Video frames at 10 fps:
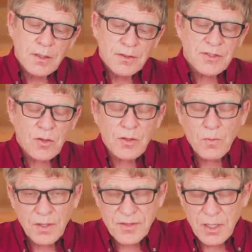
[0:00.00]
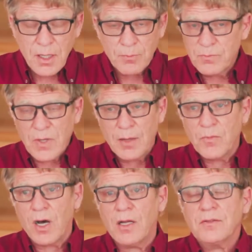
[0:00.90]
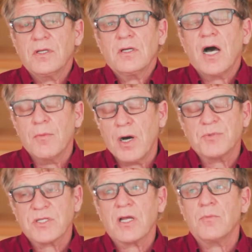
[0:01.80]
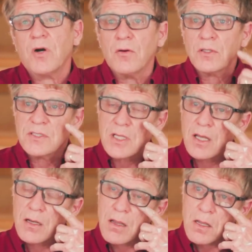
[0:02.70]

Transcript: there's only one thing I'm upset about, is that